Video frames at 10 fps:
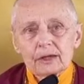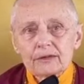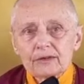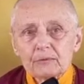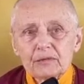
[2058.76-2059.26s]

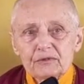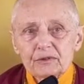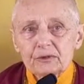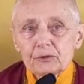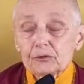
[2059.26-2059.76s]
It can be
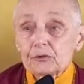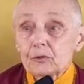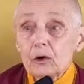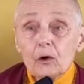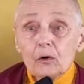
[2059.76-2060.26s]
very
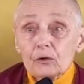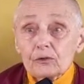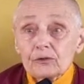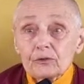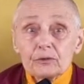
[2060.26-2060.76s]
useful.
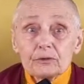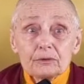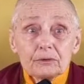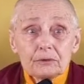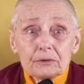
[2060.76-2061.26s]

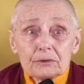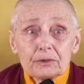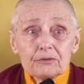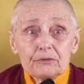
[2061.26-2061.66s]
Also, you know,